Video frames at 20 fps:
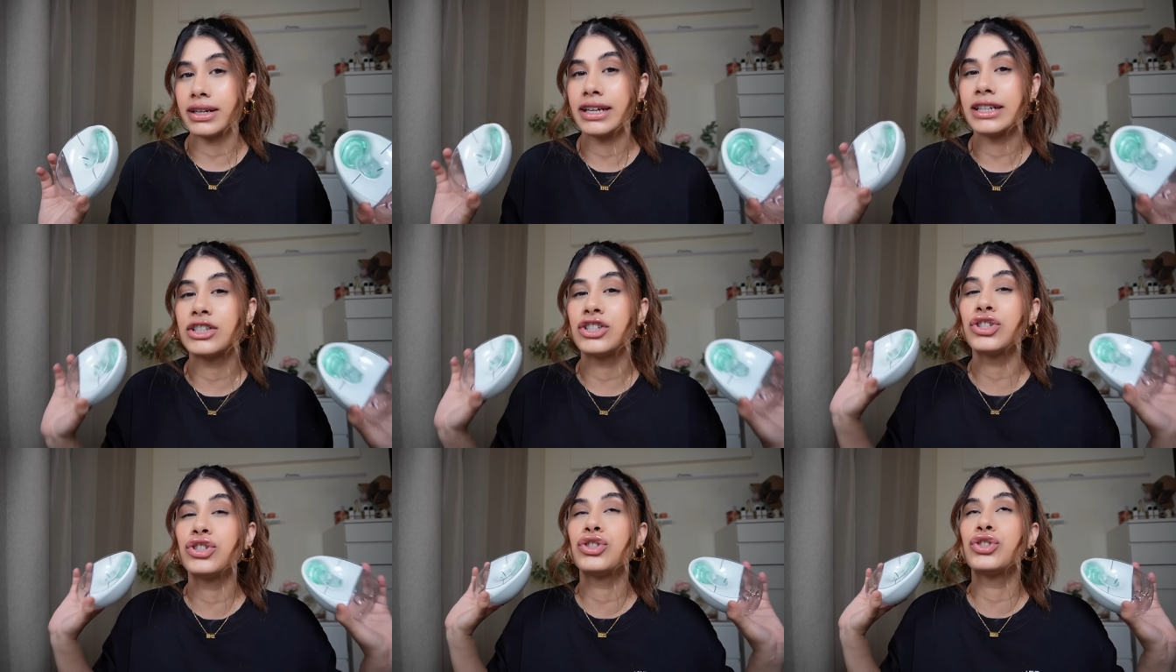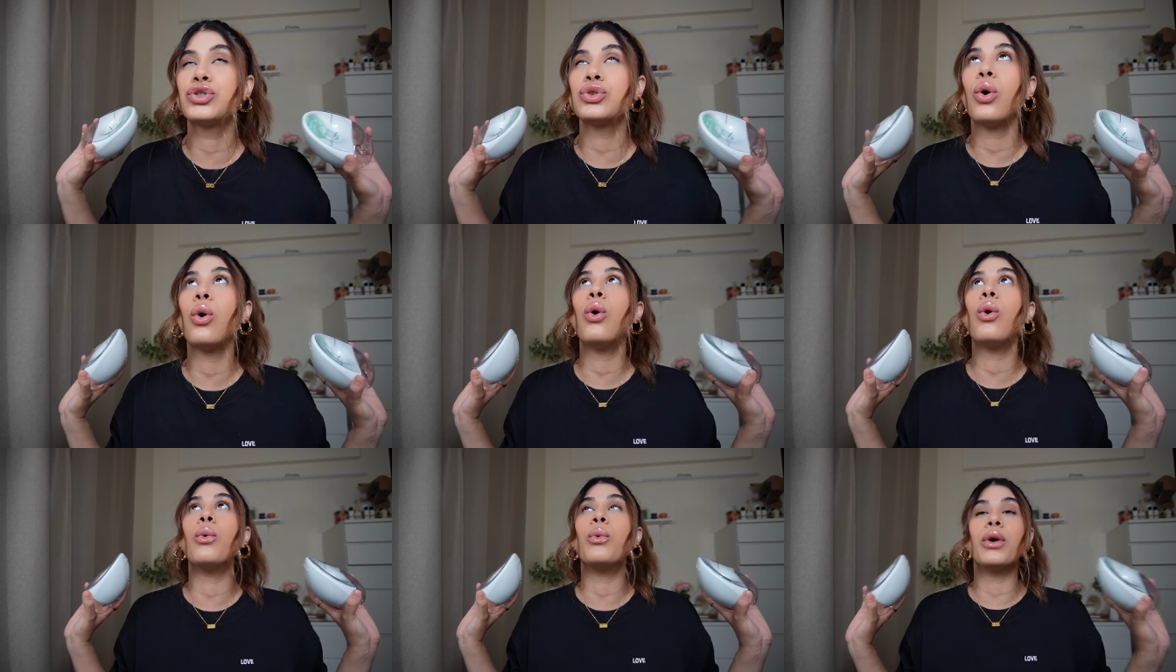it's
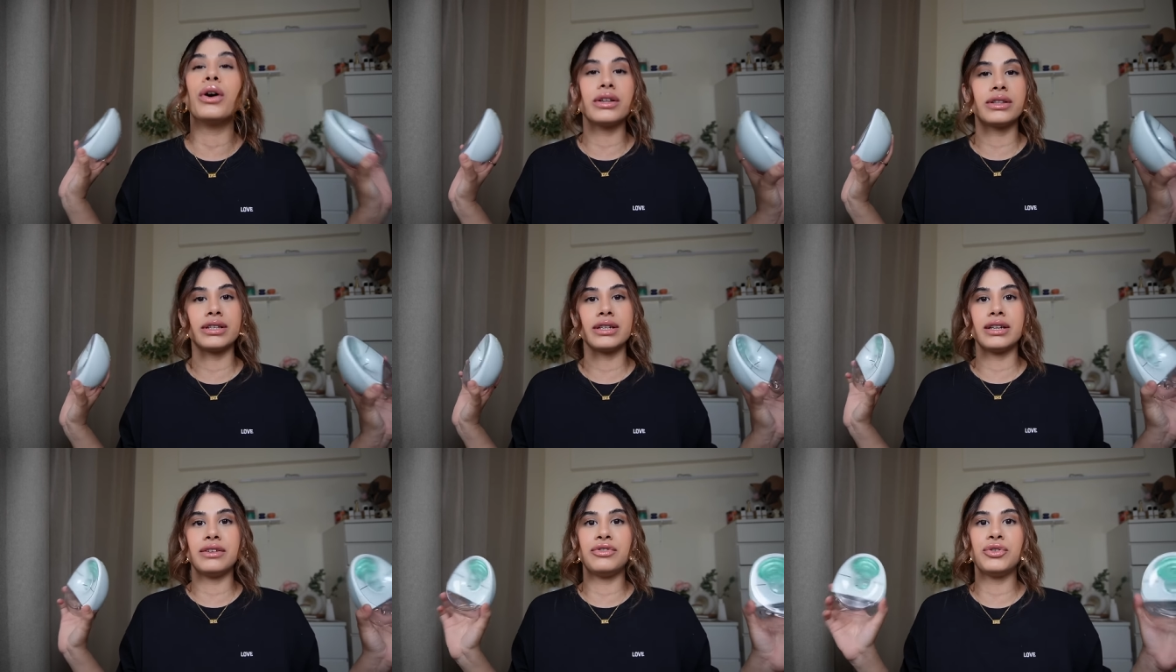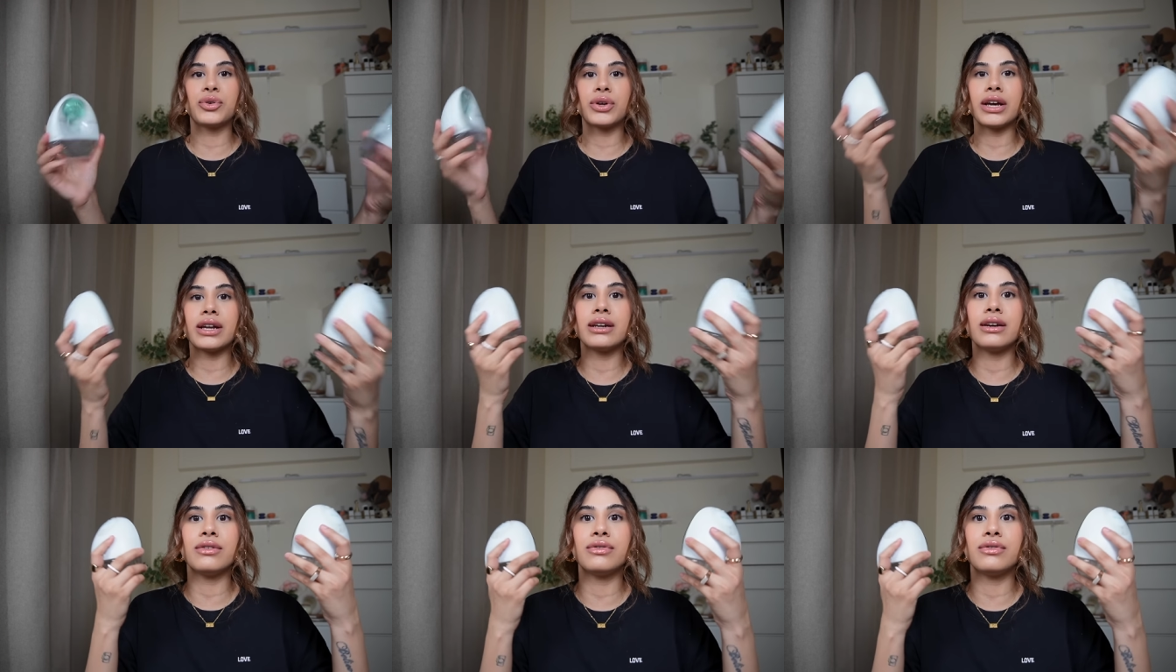so worth it if you can